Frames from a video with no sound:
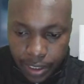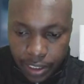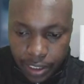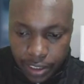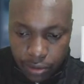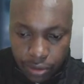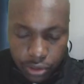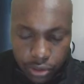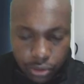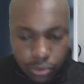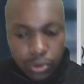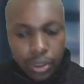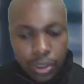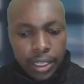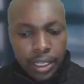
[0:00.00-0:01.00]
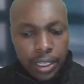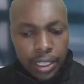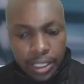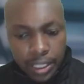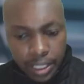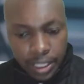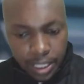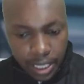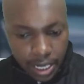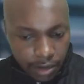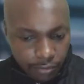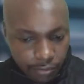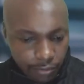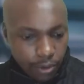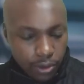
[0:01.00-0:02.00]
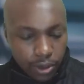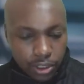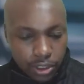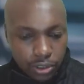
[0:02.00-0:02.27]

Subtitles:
is equals to 4.